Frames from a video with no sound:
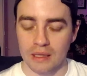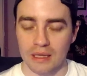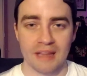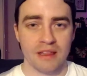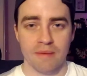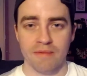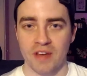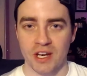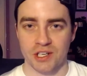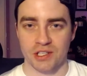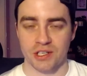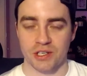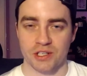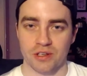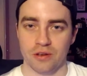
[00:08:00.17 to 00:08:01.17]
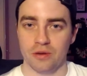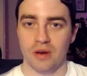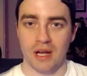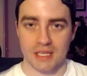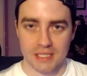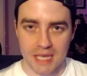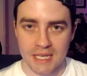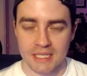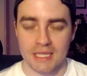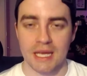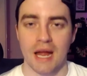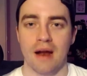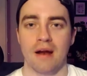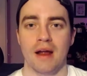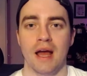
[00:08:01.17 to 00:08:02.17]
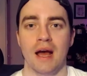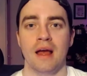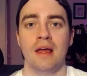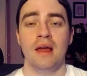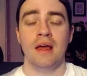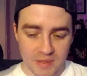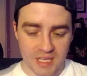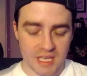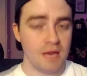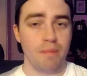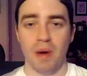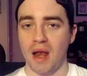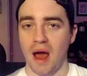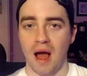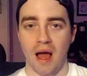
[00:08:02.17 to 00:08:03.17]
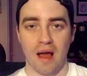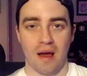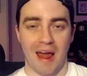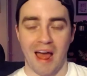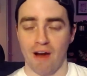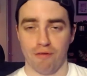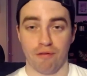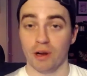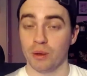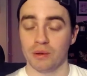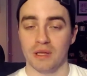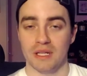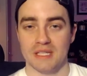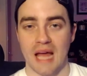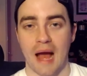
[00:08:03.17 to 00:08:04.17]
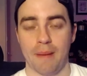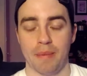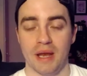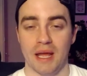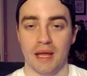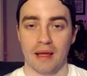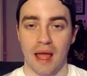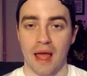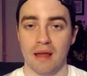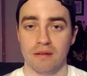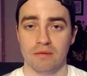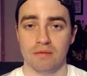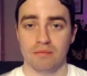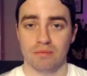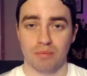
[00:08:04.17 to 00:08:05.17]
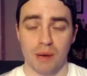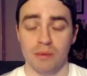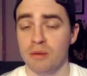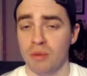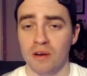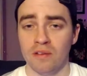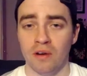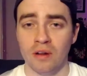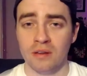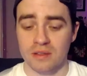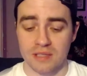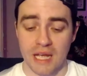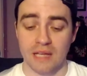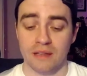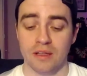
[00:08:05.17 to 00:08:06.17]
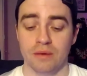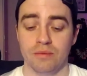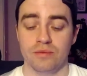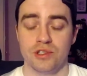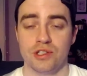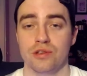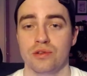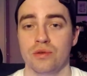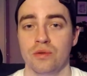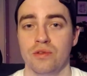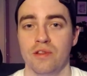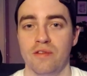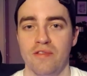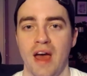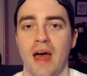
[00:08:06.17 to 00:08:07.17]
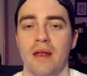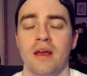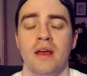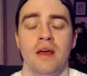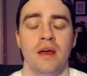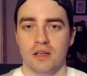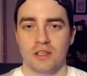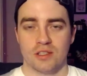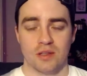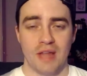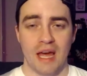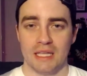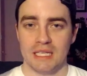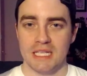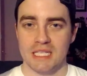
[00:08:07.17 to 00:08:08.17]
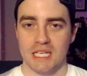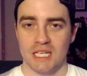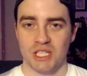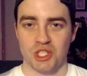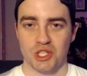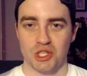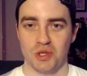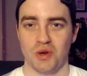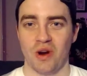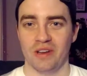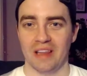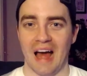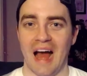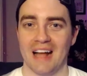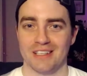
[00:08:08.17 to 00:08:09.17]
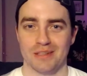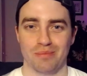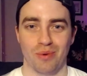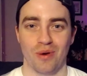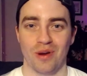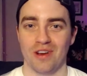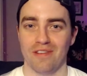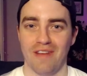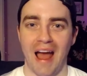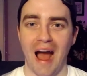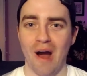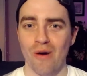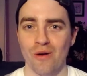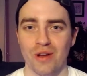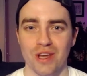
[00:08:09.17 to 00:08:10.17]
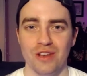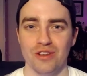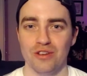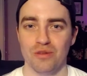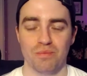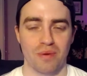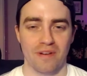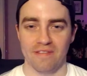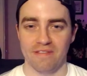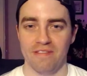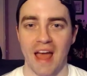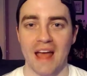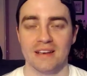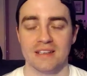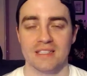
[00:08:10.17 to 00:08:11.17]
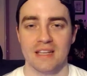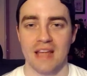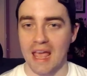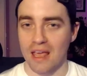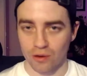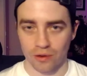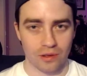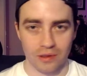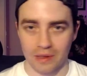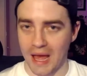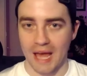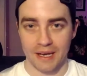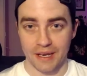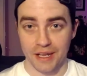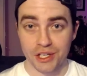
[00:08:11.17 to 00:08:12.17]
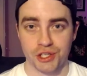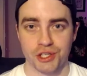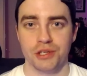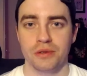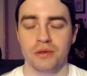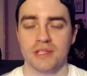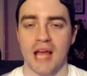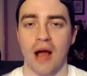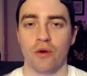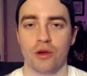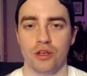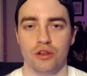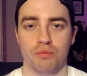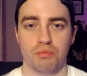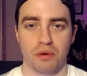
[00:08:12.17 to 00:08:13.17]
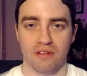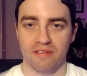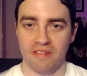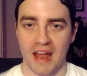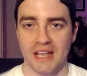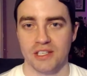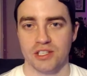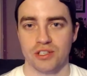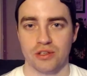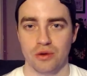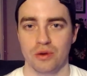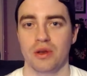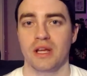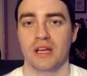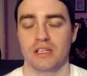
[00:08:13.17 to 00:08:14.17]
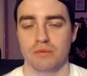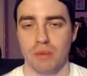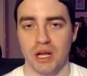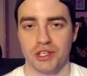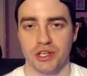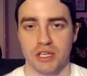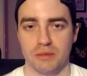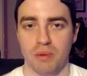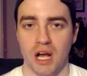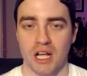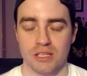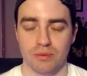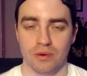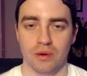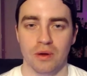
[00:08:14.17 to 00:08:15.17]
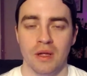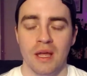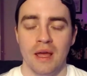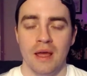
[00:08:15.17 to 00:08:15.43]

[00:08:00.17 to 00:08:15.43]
let them finish their scoot, assess the area, keep an eye on how frequently it's happening, and probably above all, take them to the vet. So that leads us to our last point of how can you prevent anal gland issues? How can you prevent scooting as much as possible?